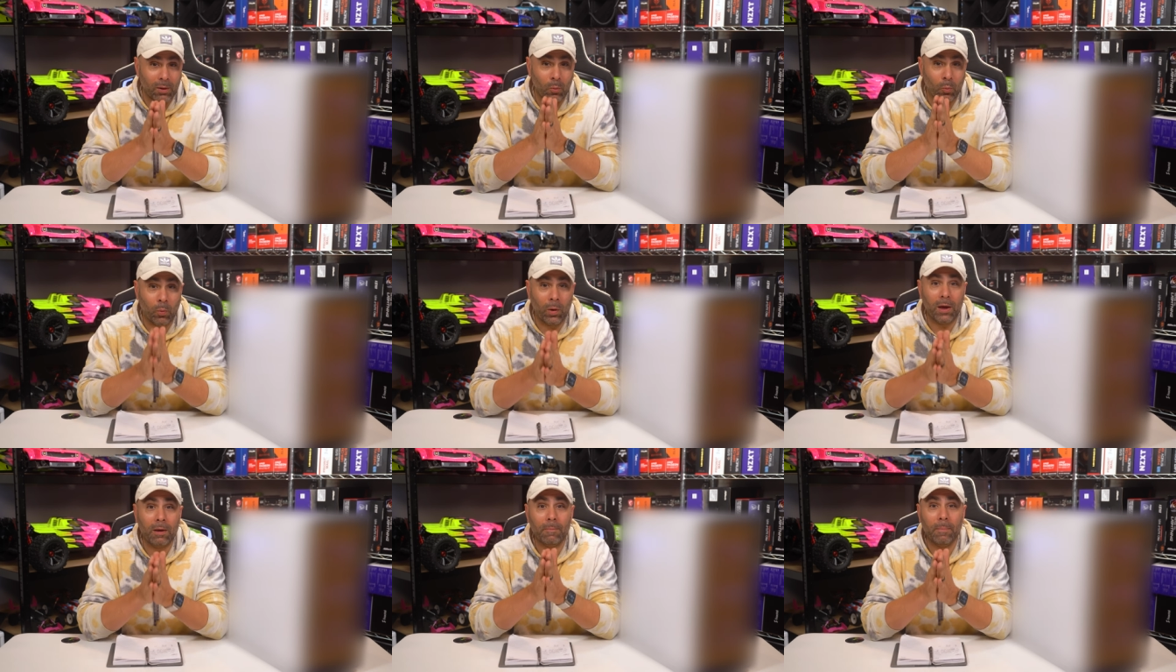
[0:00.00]

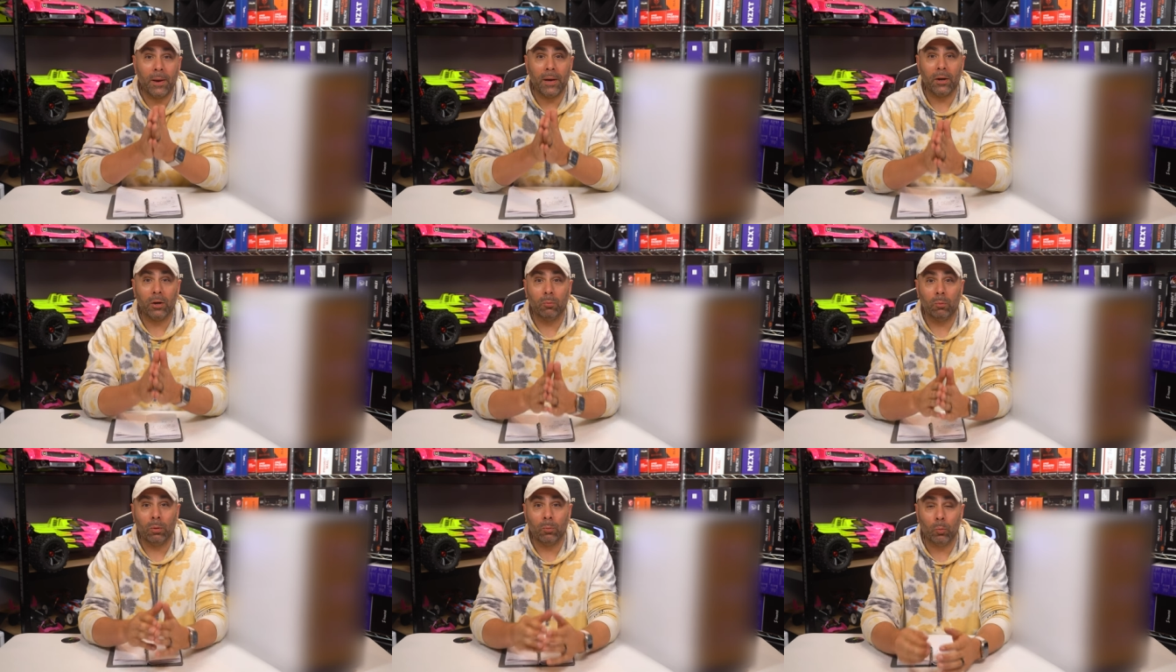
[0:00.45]
way
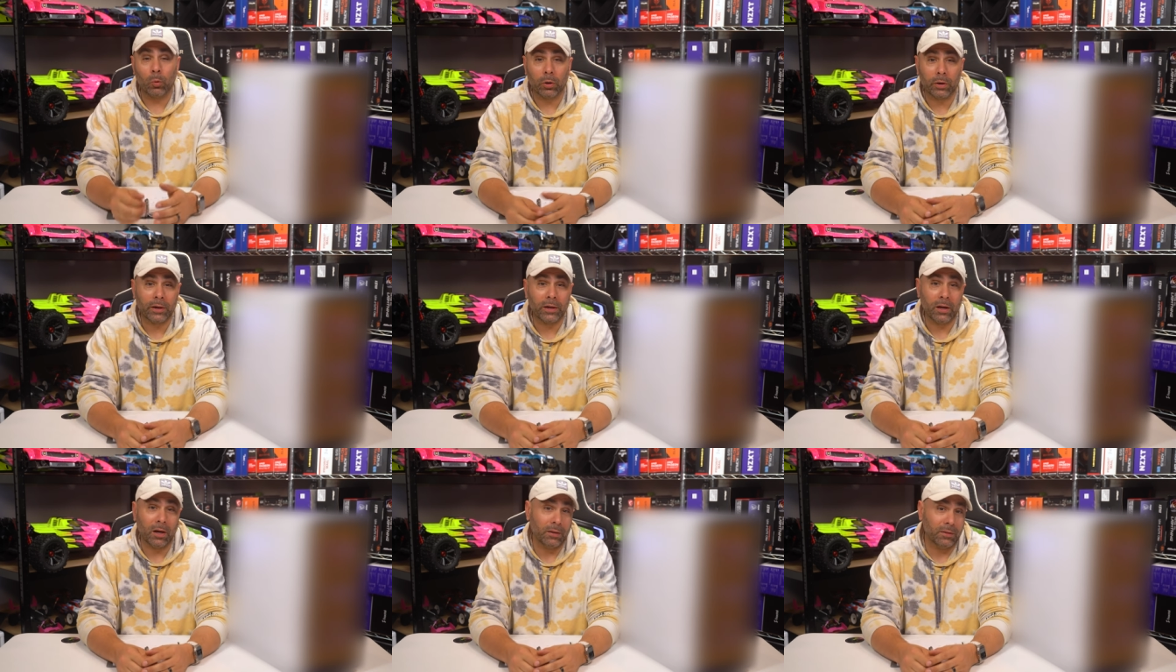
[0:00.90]
better when
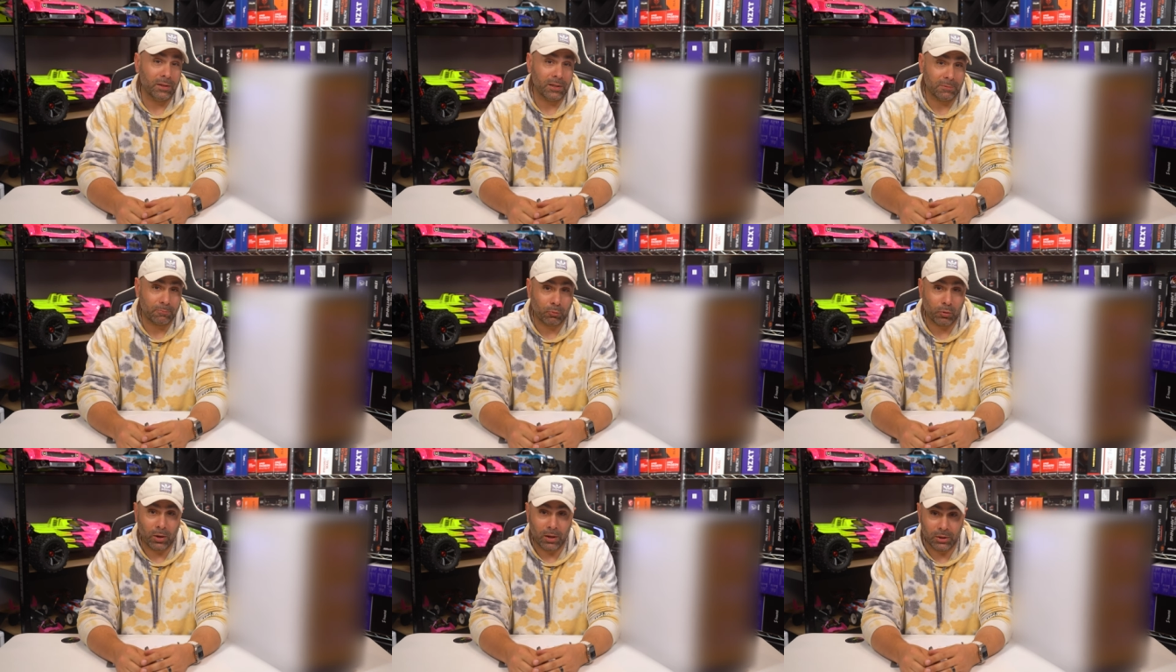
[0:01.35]
working on these
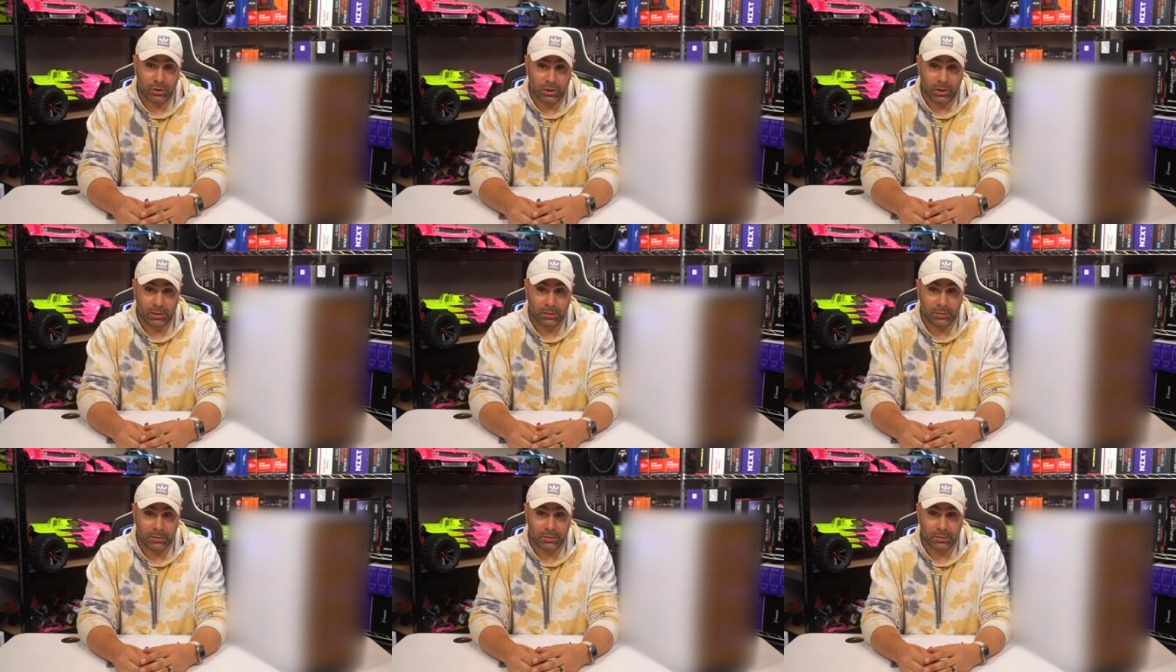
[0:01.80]

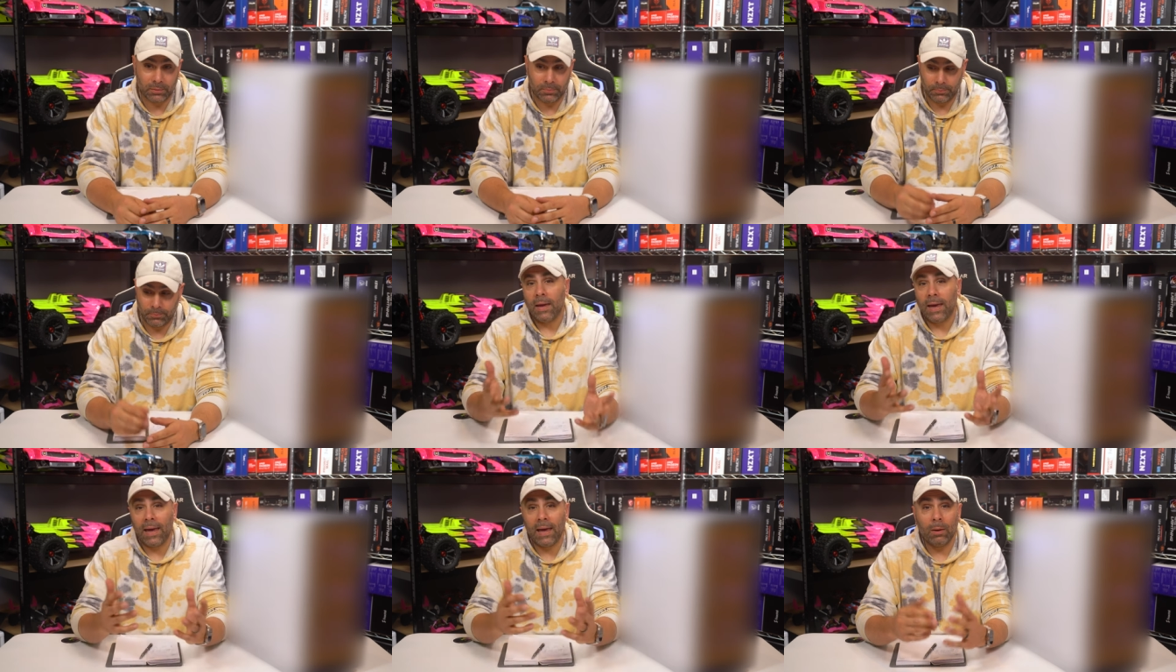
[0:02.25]
projects.
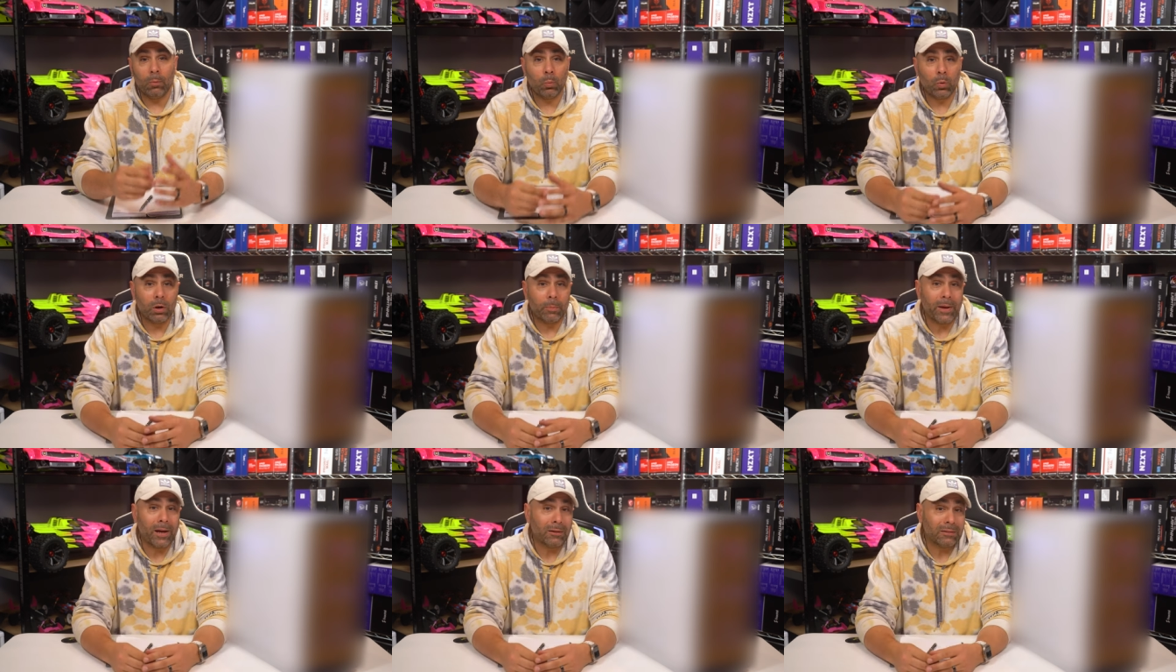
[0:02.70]
And
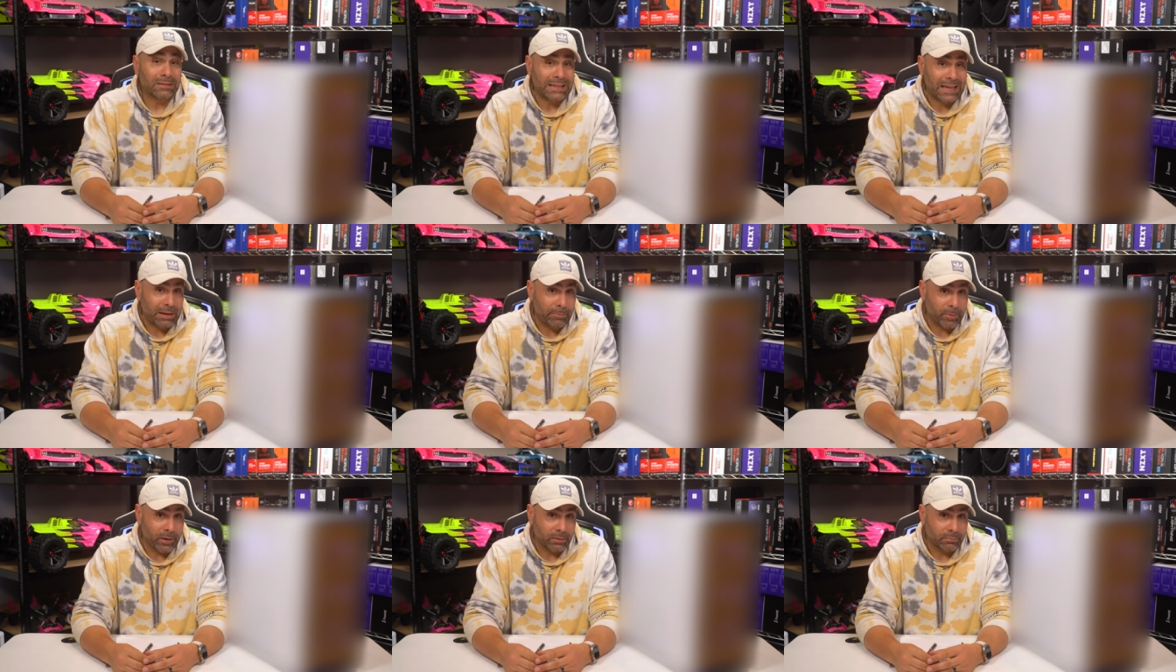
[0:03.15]
what about
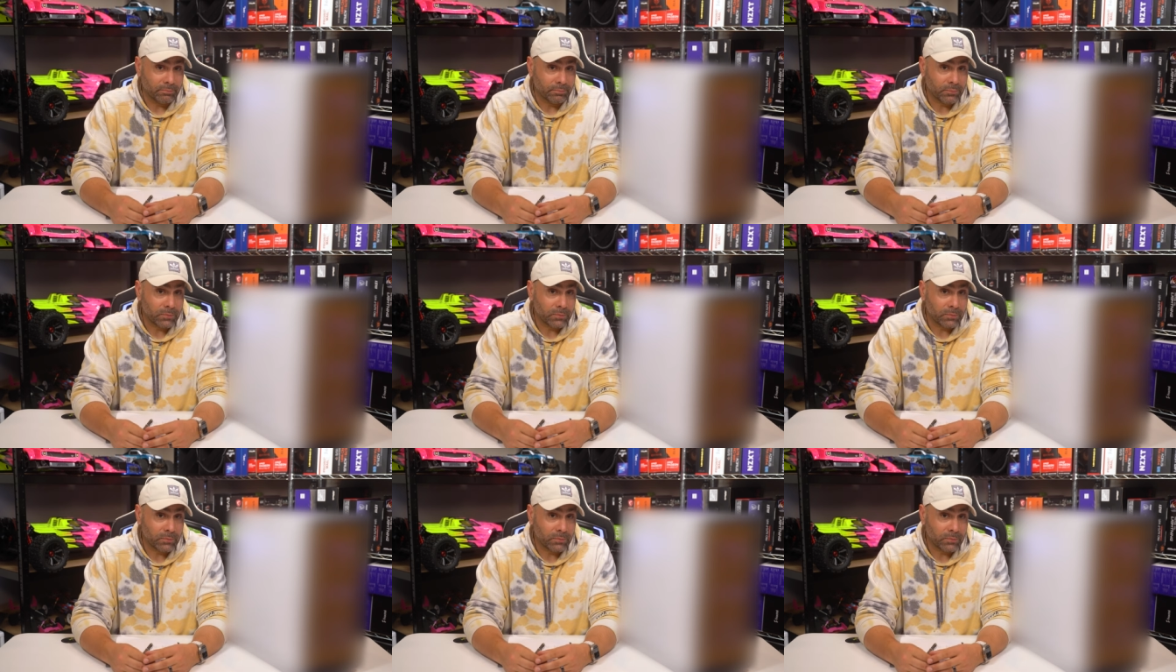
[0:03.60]
gaming?